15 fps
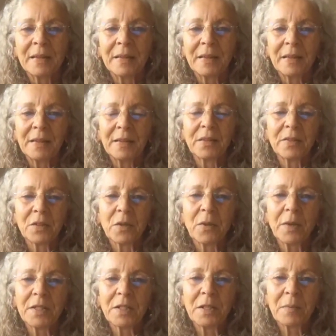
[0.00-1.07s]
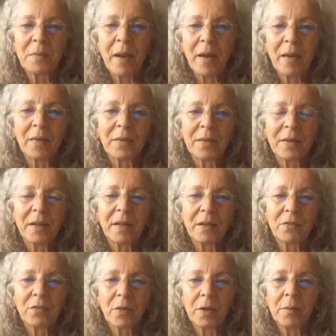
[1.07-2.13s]
There's a question about
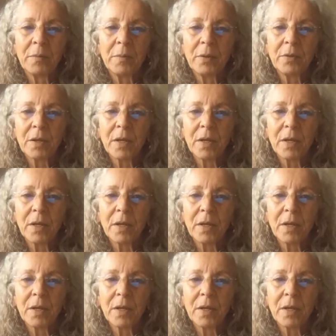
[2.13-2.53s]
if we're immune